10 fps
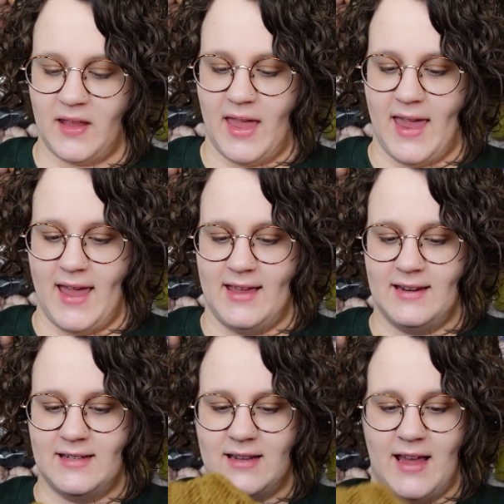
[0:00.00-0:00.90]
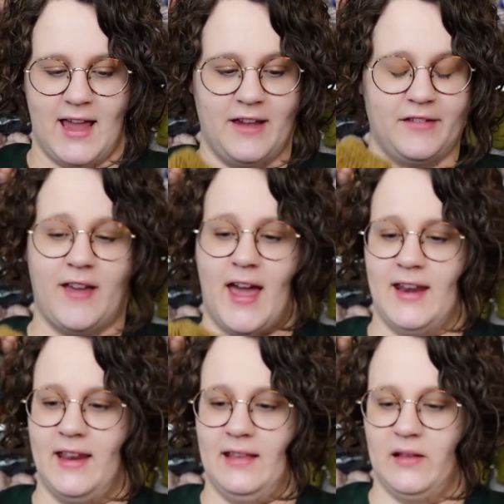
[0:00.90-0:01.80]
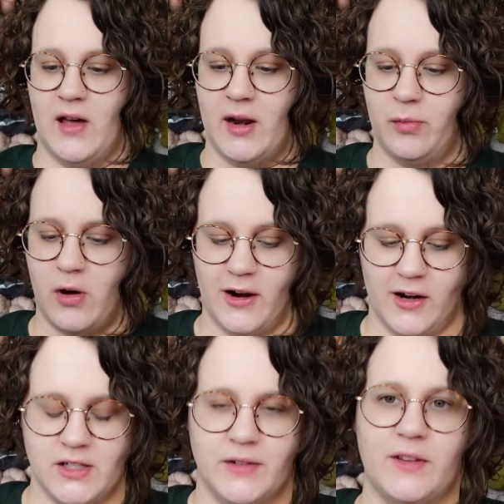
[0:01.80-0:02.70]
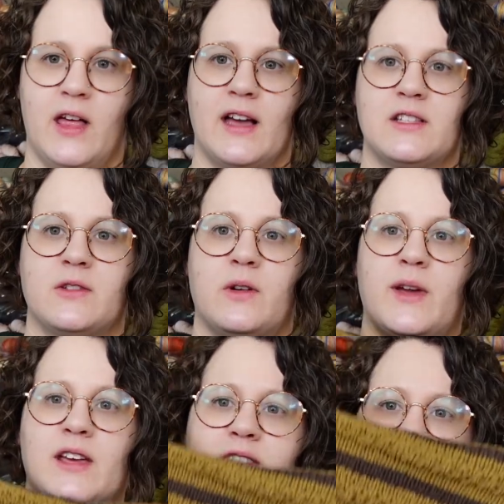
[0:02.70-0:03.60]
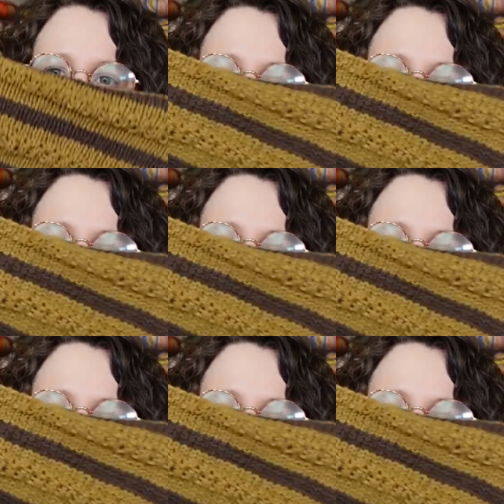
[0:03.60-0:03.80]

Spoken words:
and I have had a lot of progress over the last 3 weeks.